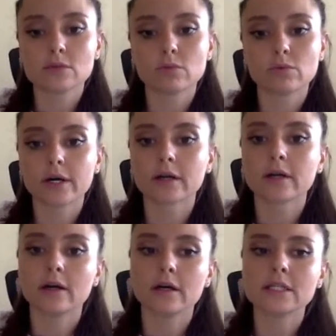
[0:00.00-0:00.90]
work.
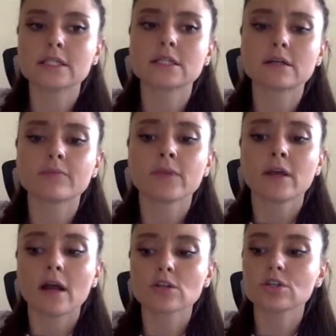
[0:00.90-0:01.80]
It's
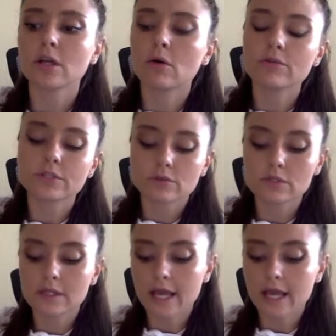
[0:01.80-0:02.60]
actually all the tools,